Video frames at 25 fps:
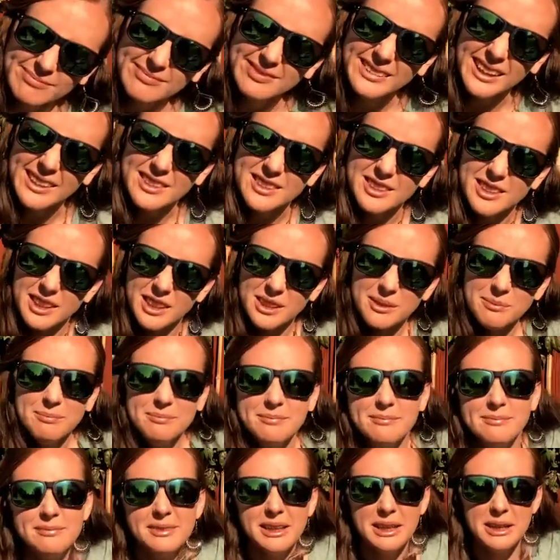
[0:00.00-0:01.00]
That's good.
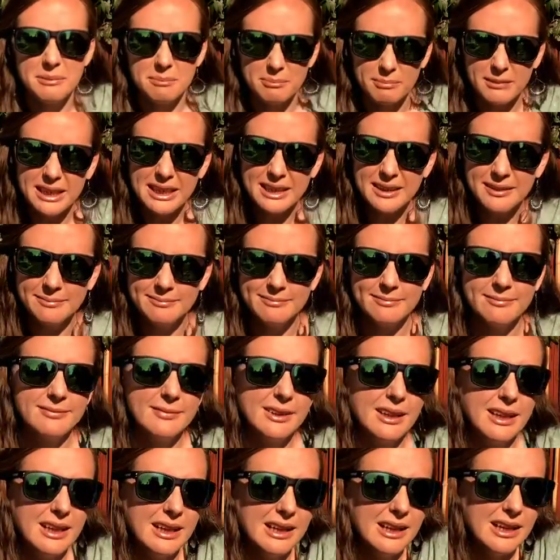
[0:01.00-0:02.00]
Me?
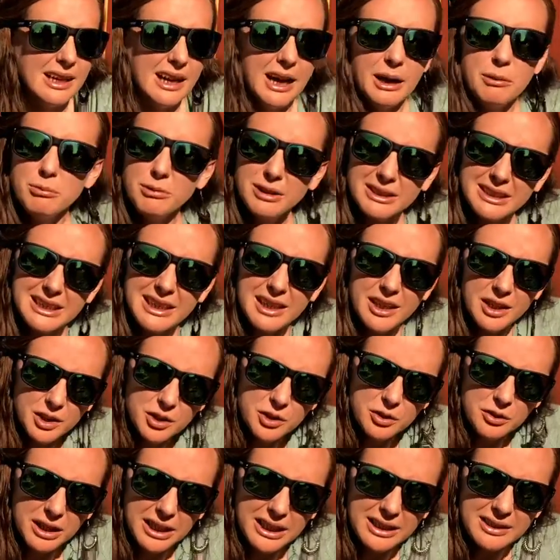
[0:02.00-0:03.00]
I'm really
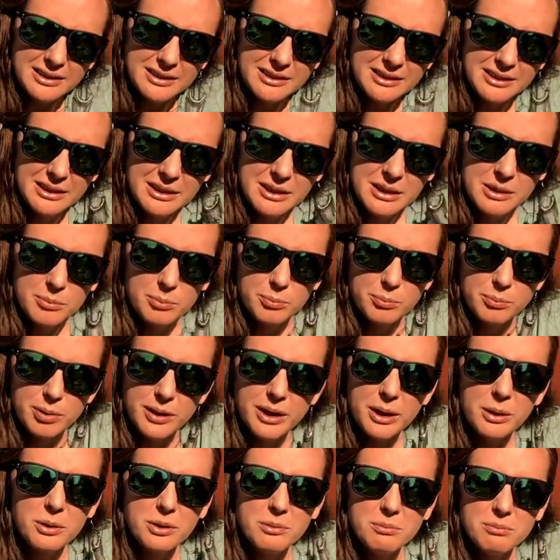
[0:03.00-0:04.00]
hungry, but
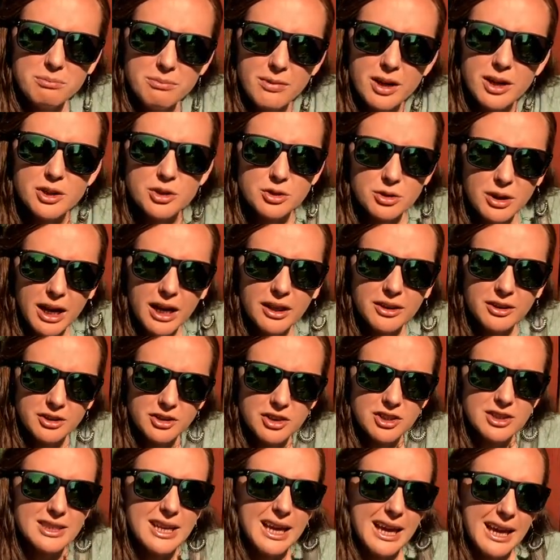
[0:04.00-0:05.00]
I would much rather
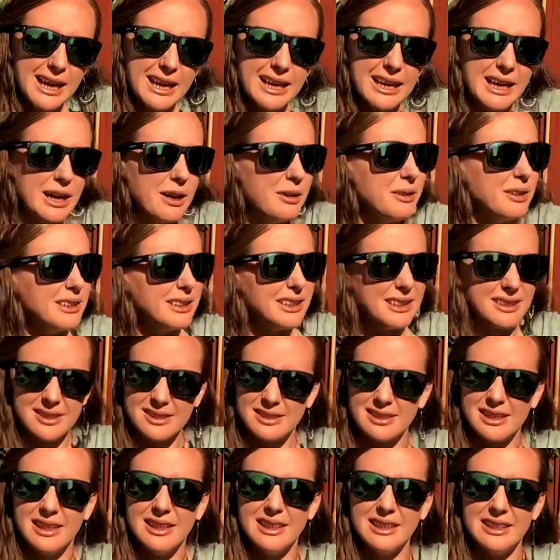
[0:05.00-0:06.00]
just hang out in the
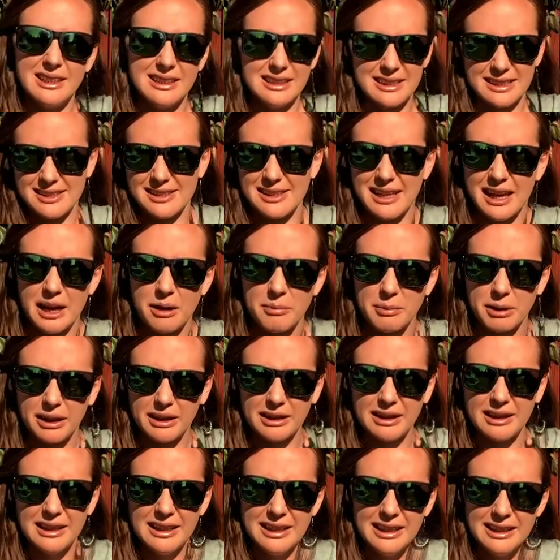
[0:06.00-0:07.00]
sun in this hammock
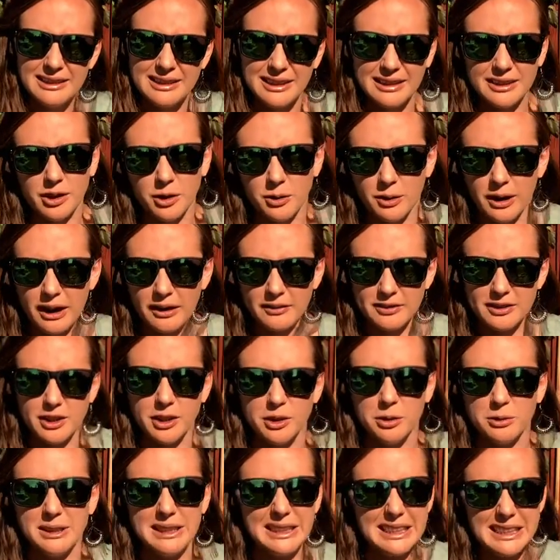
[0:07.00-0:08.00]
than have to
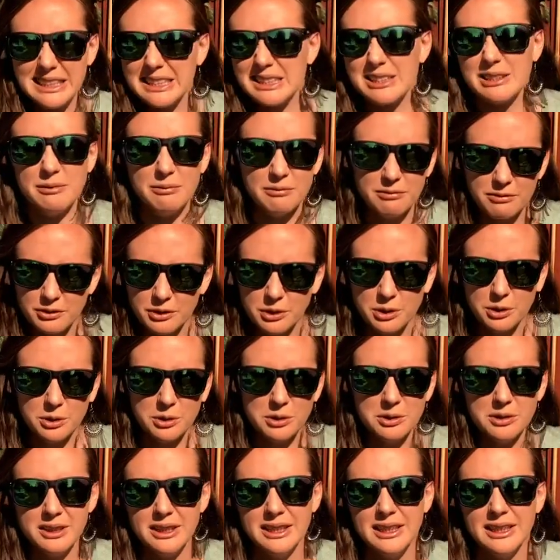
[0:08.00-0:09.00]
go eat some
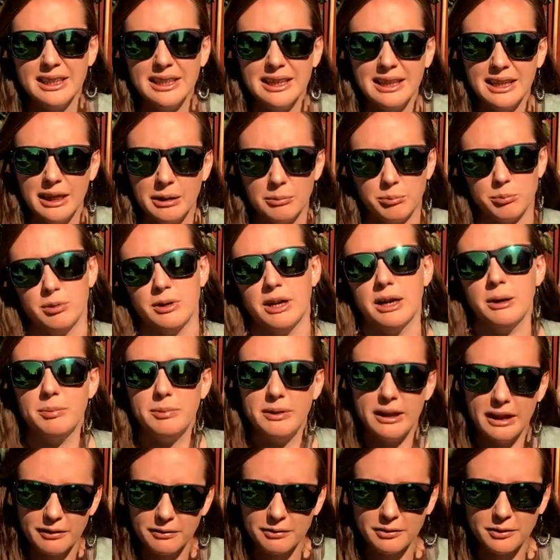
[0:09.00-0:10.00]
food and prep
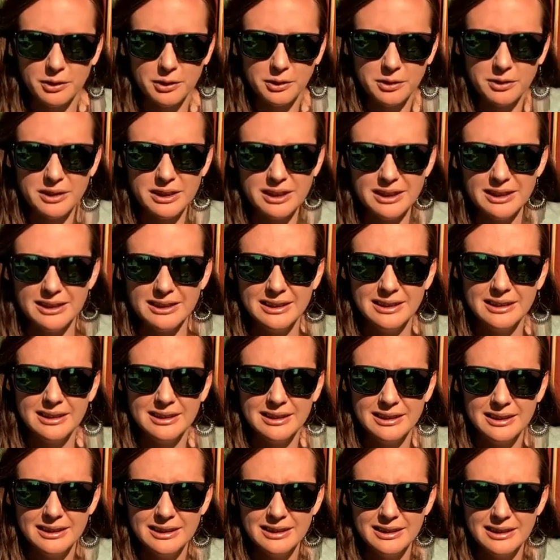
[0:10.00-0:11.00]
that food.
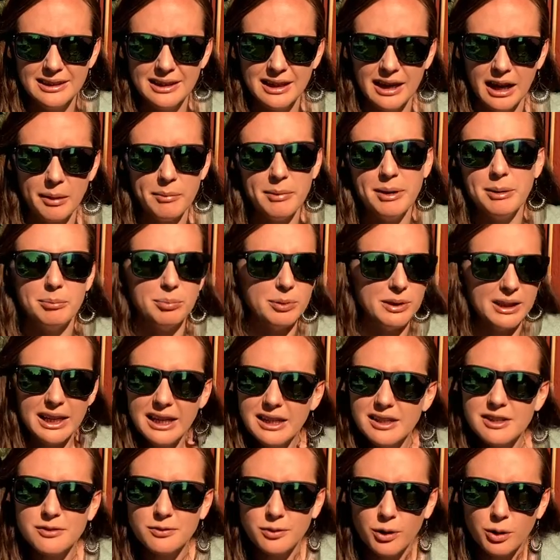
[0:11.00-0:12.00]
I mean,
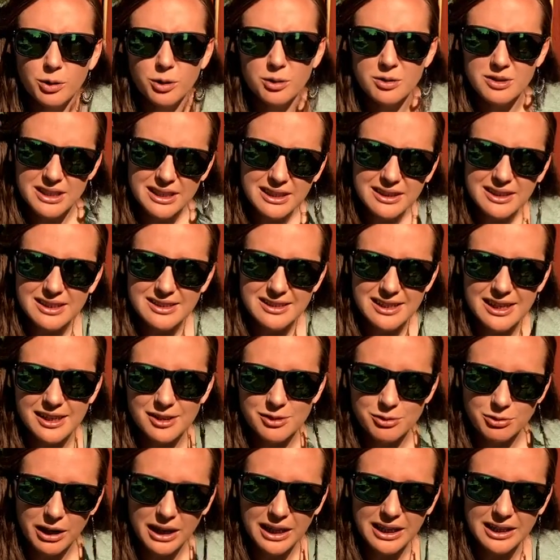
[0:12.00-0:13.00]
plants photosynthesize,
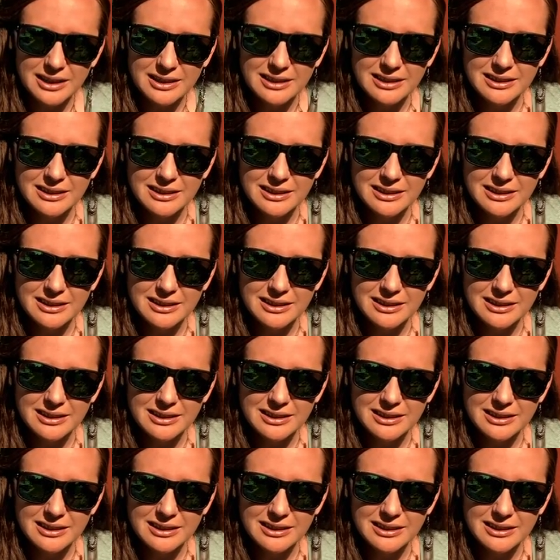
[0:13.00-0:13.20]
right?